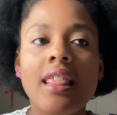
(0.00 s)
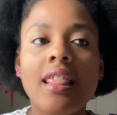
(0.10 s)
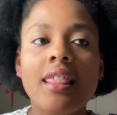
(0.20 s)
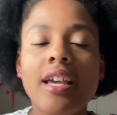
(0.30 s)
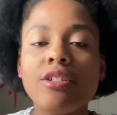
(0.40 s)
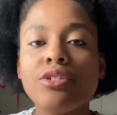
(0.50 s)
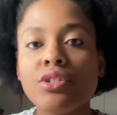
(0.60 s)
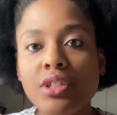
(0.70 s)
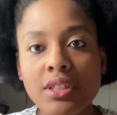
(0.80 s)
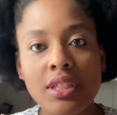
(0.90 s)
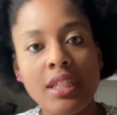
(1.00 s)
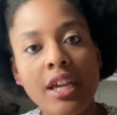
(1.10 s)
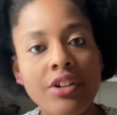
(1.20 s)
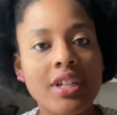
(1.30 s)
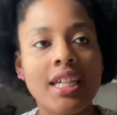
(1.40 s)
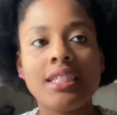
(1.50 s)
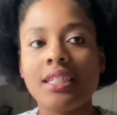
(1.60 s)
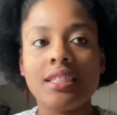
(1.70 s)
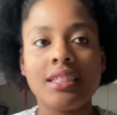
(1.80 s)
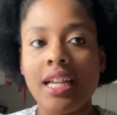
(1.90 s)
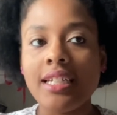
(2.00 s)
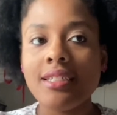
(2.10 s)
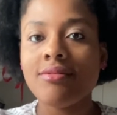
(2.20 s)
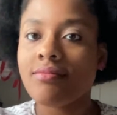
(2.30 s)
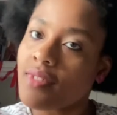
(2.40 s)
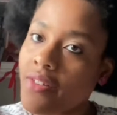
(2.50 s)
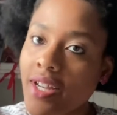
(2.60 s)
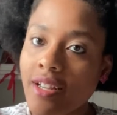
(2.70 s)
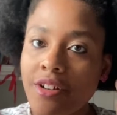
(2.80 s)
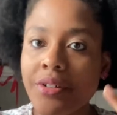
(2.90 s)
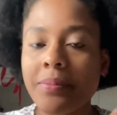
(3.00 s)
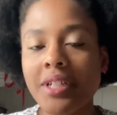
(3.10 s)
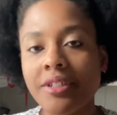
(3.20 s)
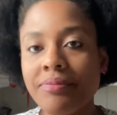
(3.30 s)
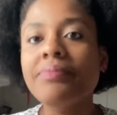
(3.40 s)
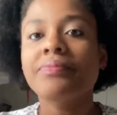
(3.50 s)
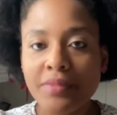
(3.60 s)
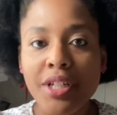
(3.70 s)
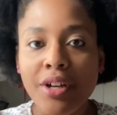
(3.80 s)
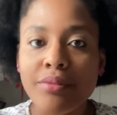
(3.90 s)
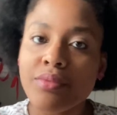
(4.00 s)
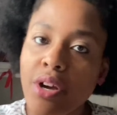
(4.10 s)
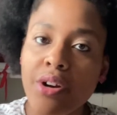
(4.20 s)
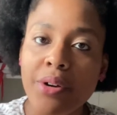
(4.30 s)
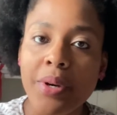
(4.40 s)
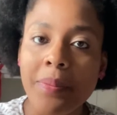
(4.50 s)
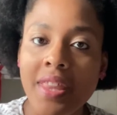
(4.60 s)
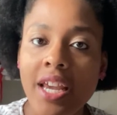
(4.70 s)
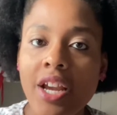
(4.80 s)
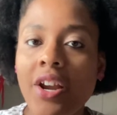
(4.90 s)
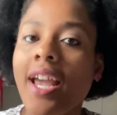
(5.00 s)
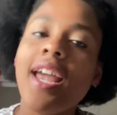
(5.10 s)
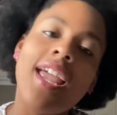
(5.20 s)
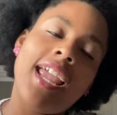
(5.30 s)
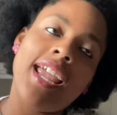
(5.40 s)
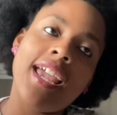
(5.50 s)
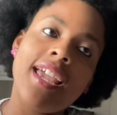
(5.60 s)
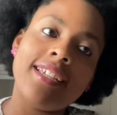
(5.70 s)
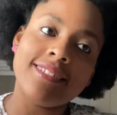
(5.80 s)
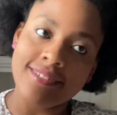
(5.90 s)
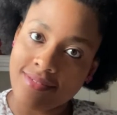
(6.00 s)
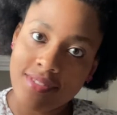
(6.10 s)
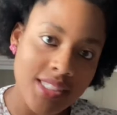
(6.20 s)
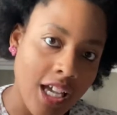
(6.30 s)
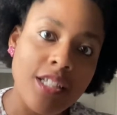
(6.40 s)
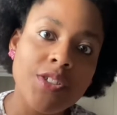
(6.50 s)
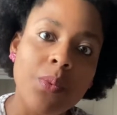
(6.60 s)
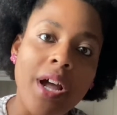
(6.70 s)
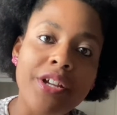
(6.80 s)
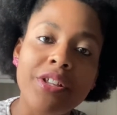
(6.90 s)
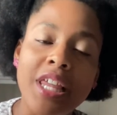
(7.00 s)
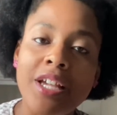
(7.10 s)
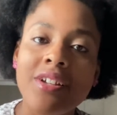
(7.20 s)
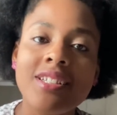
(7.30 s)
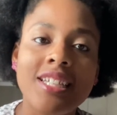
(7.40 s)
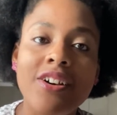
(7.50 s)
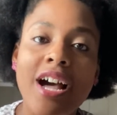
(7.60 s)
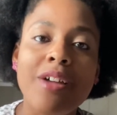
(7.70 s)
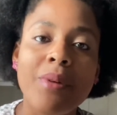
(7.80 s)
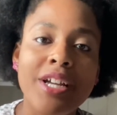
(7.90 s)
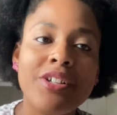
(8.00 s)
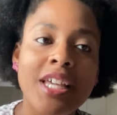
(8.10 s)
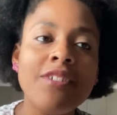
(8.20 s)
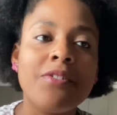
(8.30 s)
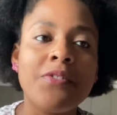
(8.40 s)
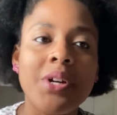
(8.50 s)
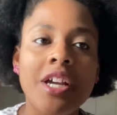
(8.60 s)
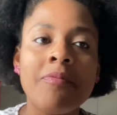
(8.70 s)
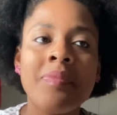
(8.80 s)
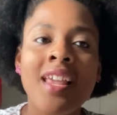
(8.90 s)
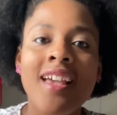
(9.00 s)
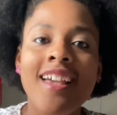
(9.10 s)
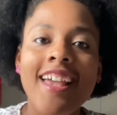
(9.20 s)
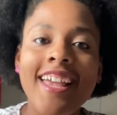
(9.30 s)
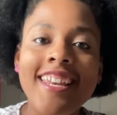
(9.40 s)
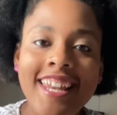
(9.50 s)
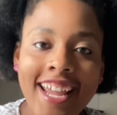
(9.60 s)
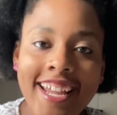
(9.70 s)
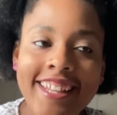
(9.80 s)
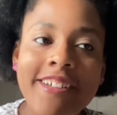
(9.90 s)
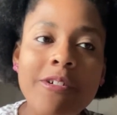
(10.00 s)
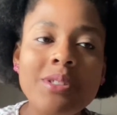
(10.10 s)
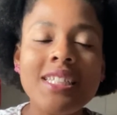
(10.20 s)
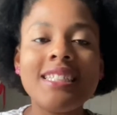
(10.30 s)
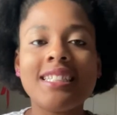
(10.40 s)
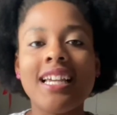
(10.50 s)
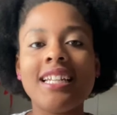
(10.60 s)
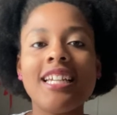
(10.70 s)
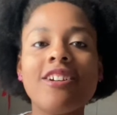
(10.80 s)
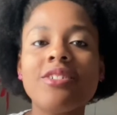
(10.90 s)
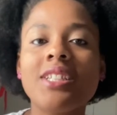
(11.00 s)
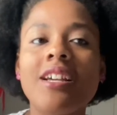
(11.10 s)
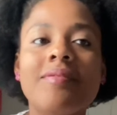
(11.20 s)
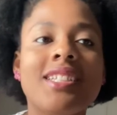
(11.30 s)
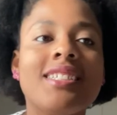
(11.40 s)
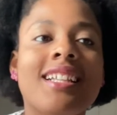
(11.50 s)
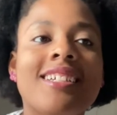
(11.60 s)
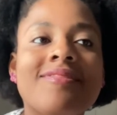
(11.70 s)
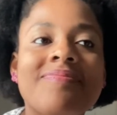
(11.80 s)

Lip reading: the elders look to the younger kids and it's like, all right, y'all go up there. Y'all go up there and tell us why tell God why you're thankful for him. And Nate, the oldest son, he goes up and he's like,